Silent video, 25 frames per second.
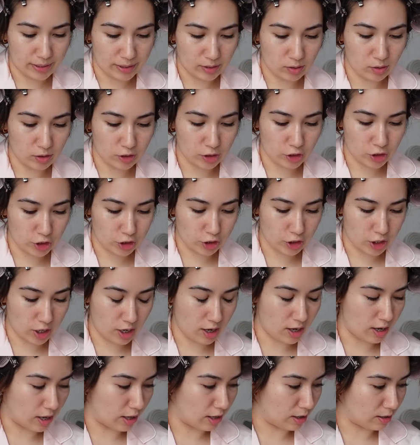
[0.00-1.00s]
I got a
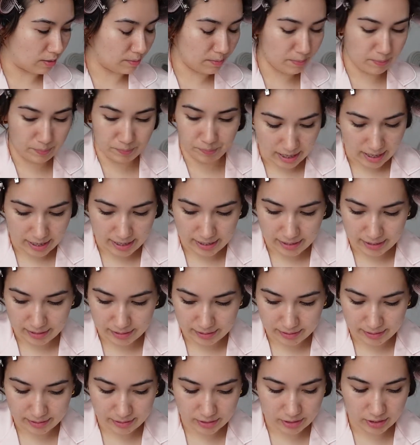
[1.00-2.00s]
charm
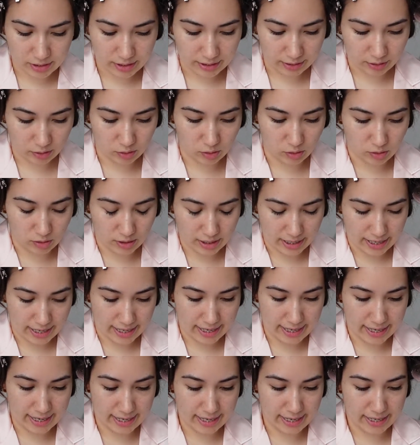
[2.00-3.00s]
and I got
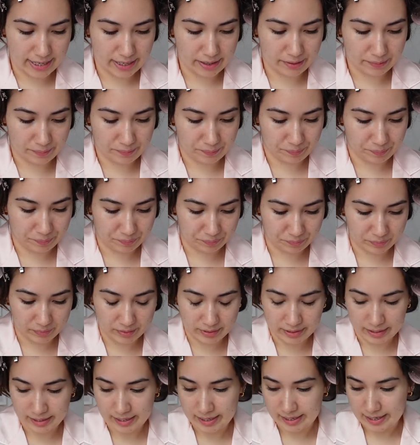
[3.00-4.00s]
a
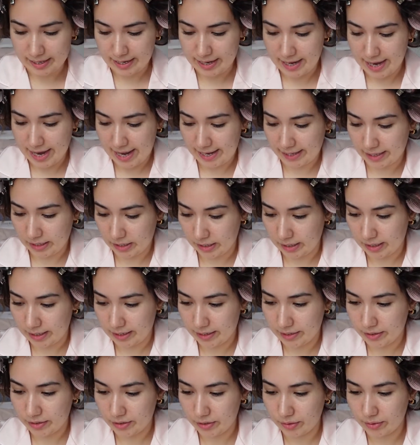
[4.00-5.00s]

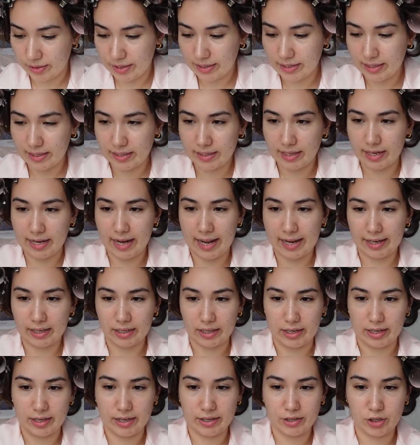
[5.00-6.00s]
necklace. So this is the
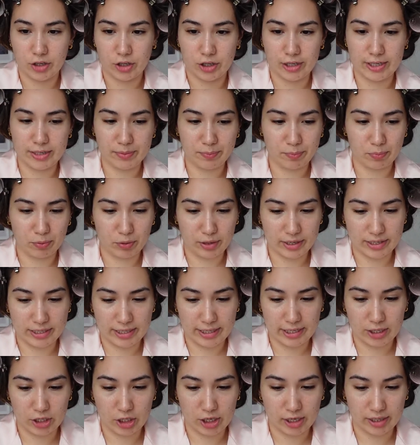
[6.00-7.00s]
necklace. She's
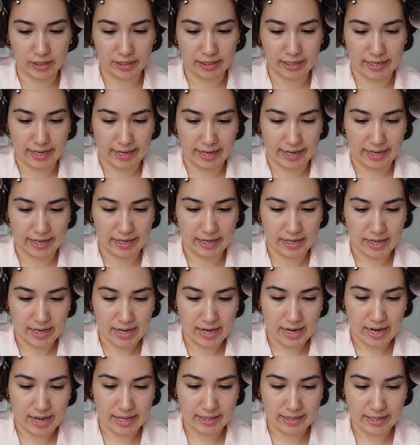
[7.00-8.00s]
pretty chunky.
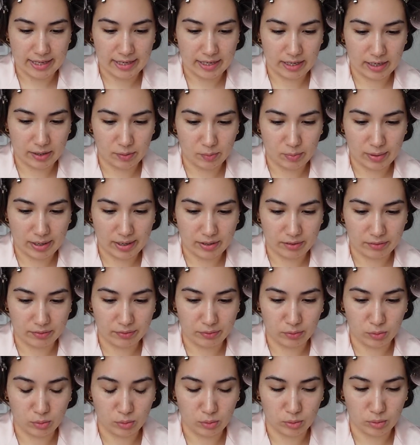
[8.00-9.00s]
And then I went
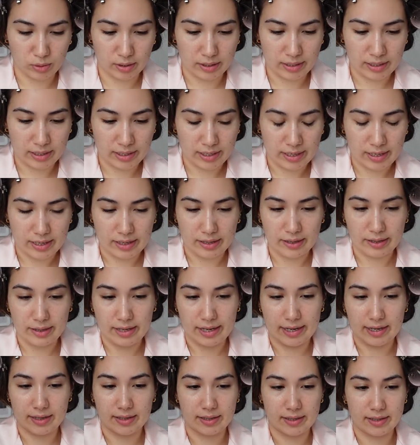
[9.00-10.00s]
for
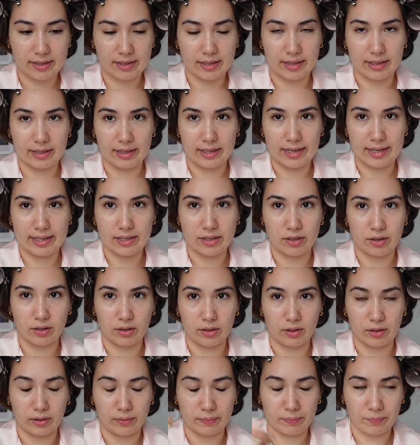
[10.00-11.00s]
this
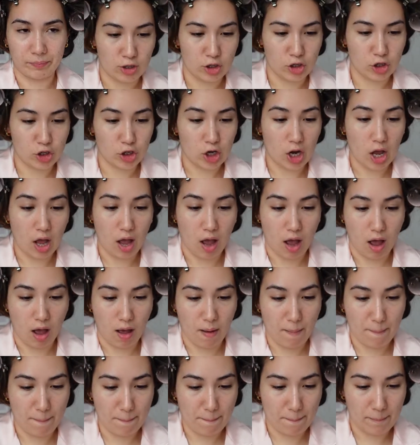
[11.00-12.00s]
little
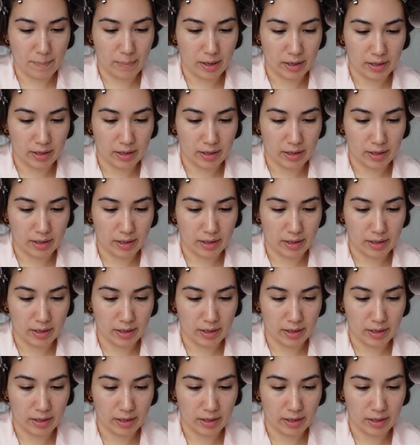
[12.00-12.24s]
charm,